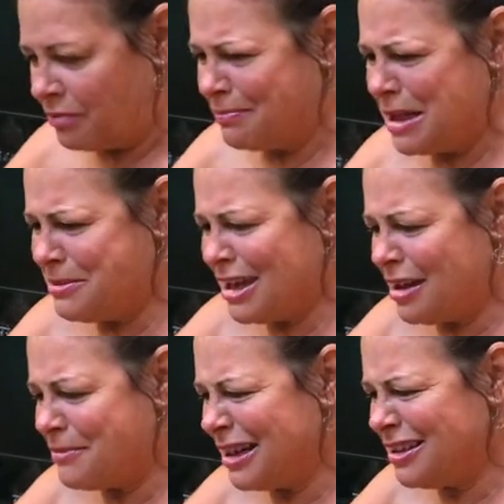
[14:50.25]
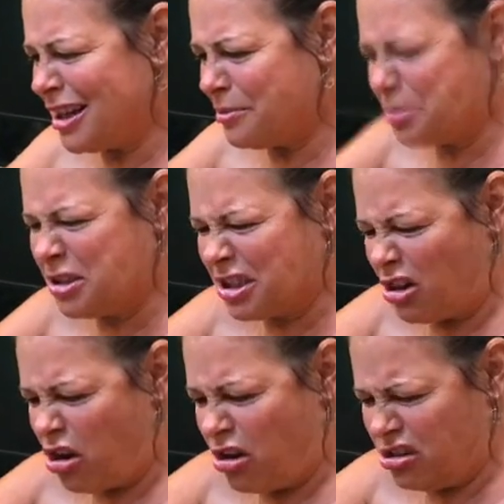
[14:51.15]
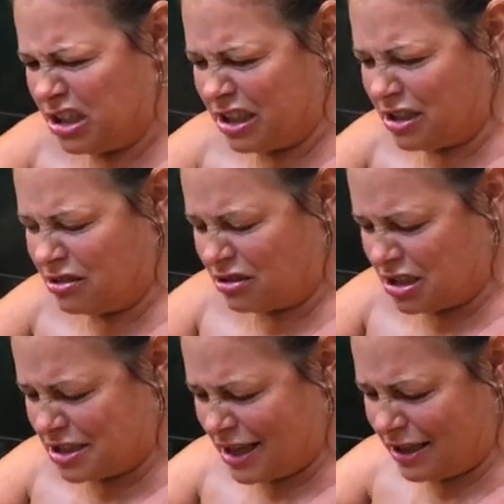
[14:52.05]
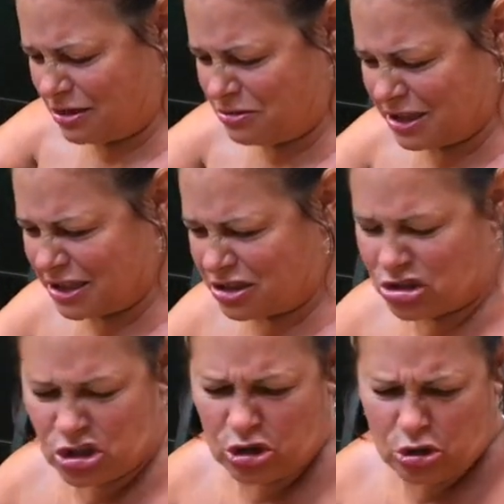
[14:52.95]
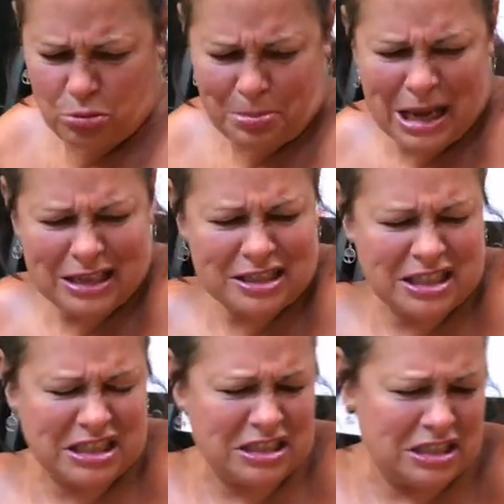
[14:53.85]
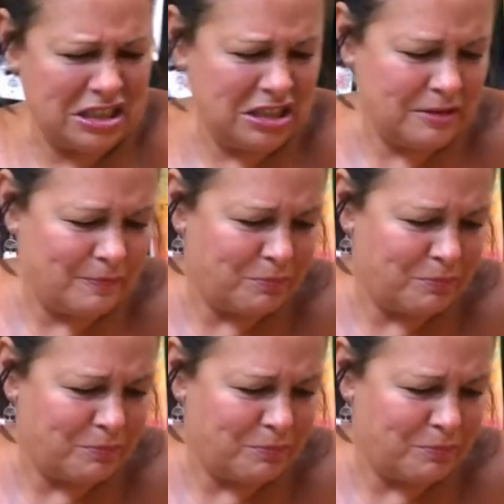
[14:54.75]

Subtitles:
Maybe I might not put it all in because I don't want it too pasty,